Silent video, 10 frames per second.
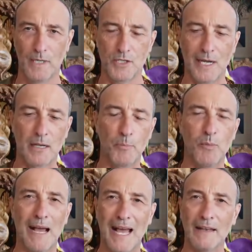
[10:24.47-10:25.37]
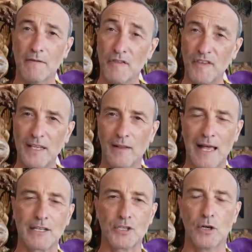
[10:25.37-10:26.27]
So I could put my hand and feel
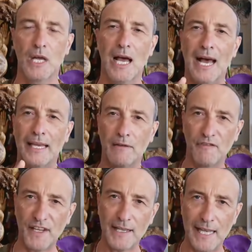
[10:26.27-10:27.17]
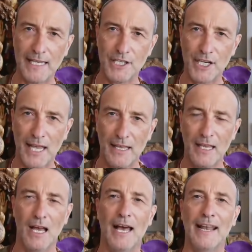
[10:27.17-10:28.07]
that. So I can feel energy
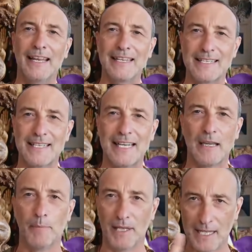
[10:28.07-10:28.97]
and I can see it.